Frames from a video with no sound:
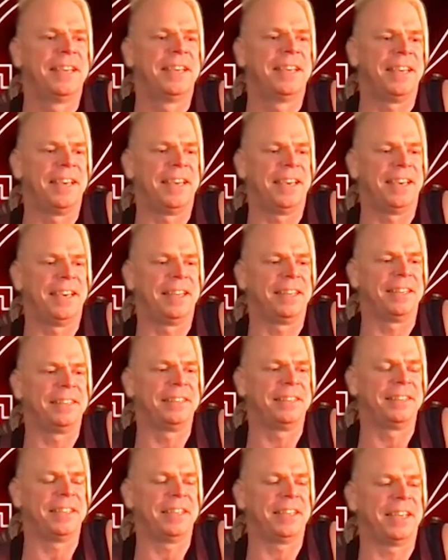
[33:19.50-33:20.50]

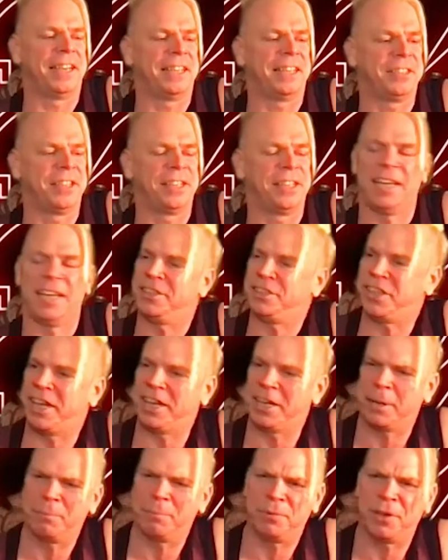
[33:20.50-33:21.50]
and I said, "Hey,
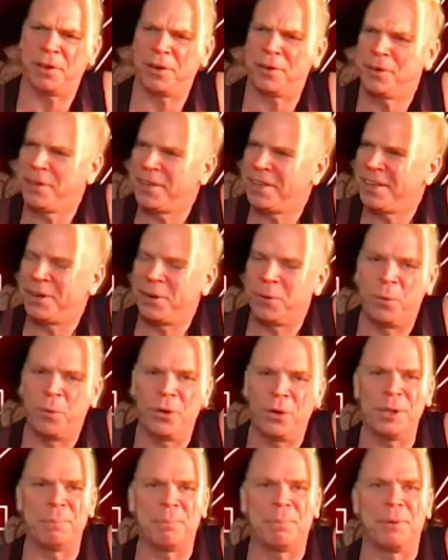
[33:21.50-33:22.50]
Jacob,
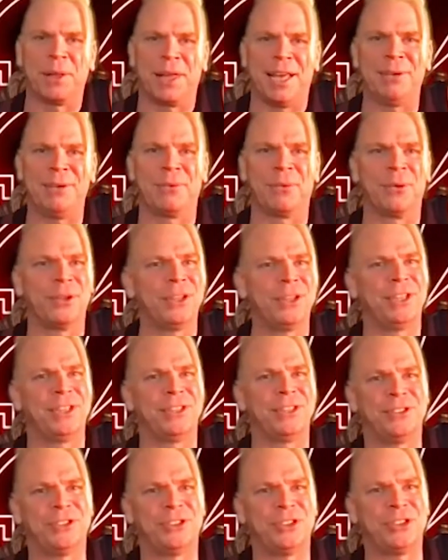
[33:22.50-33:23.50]
Willie played
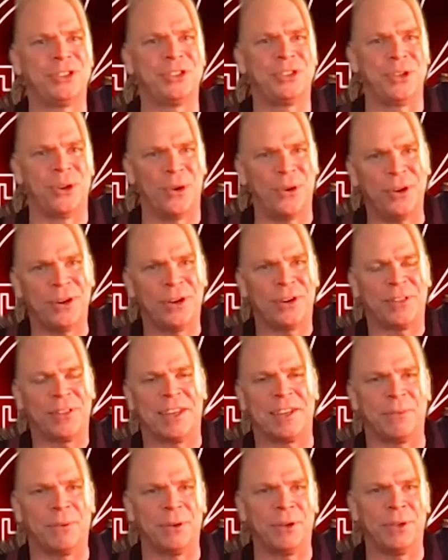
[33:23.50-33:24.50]
really short.
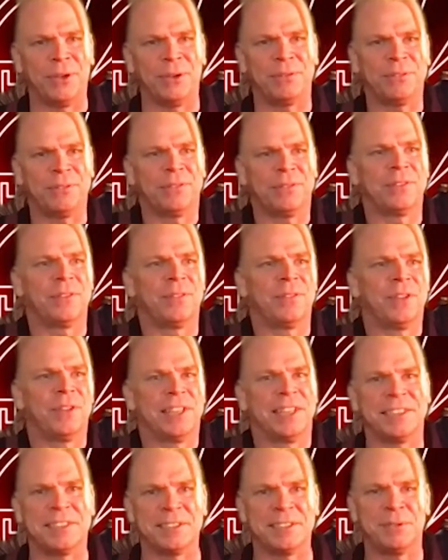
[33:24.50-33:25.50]
Like, what do you
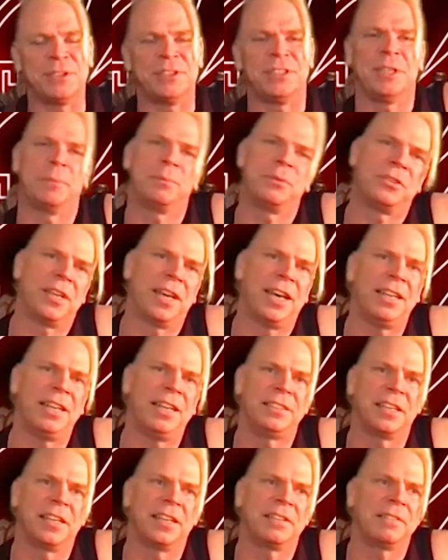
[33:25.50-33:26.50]
was he upset?" And
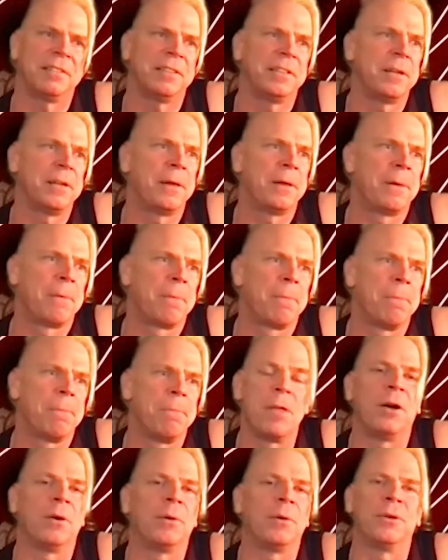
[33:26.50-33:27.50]
he's like,
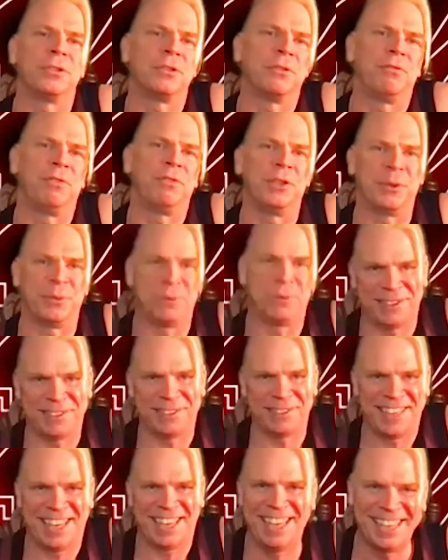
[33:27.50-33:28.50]
"No, he wasn't feeling
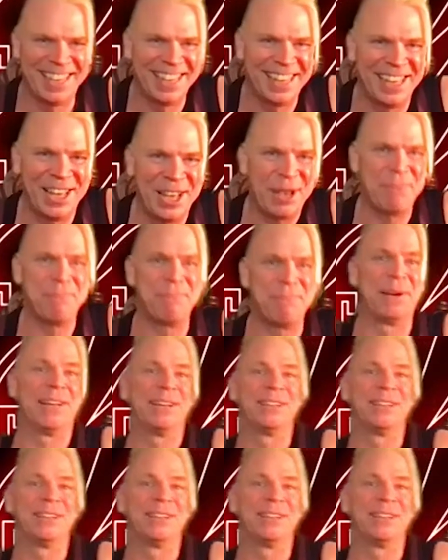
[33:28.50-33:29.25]
well." But I